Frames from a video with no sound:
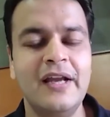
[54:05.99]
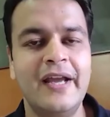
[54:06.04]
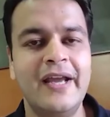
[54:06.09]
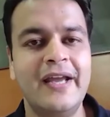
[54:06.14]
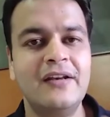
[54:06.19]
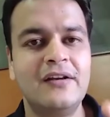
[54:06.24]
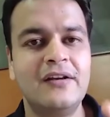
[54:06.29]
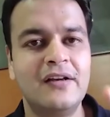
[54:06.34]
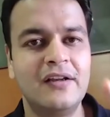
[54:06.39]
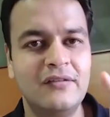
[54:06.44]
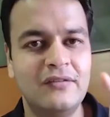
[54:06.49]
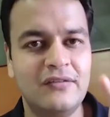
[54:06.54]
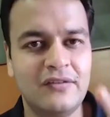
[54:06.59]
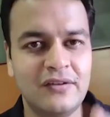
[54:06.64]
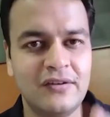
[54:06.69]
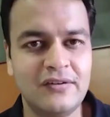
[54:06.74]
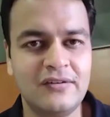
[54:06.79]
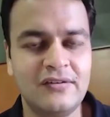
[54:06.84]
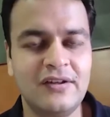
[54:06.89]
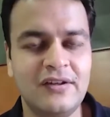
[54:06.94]
and
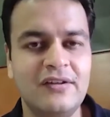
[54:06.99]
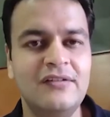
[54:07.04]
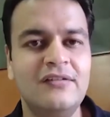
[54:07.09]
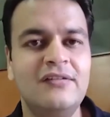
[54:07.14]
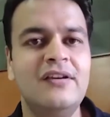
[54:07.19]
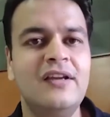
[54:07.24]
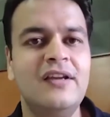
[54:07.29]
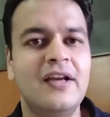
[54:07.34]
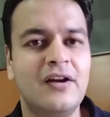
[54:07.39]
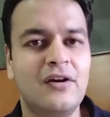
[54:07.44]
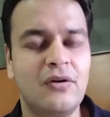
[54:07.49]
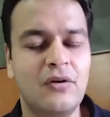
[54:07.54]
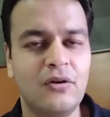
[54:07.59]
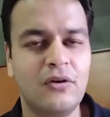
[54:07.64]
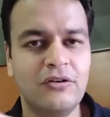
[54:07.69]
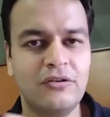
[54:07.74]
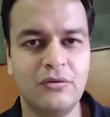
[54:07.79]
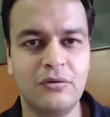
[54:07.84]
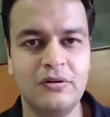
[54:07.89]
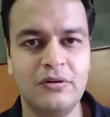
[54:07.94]
consistency
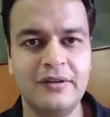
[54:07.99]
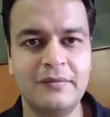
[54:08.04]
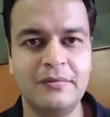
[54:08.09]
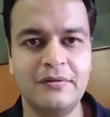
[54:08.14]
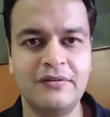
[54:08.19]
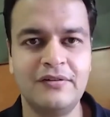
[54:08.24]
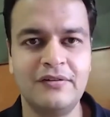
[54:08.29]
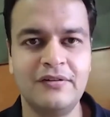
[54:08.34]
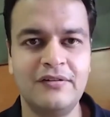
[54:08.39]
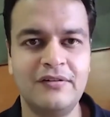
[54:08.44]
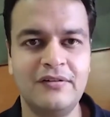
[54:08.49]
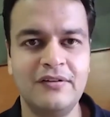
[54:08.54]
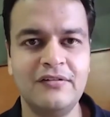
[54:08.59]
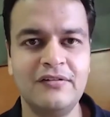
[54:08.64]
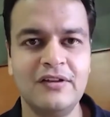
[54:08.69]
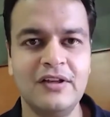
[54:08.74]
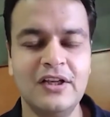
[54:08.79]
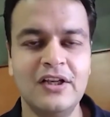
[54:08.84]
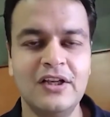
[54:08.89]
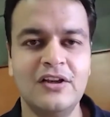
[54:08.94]
across all the
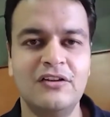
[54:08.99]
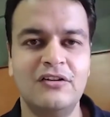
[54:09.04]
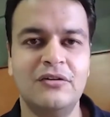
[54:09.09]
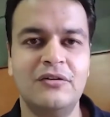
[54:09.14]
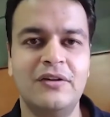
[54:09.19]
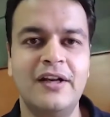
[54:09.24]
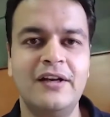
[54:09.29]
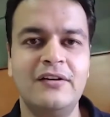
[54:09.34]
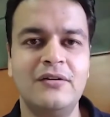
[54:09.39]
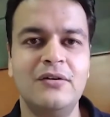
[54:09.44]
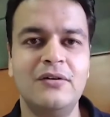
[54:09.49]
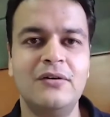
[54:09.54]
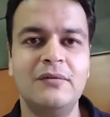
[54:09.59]
procedures, so that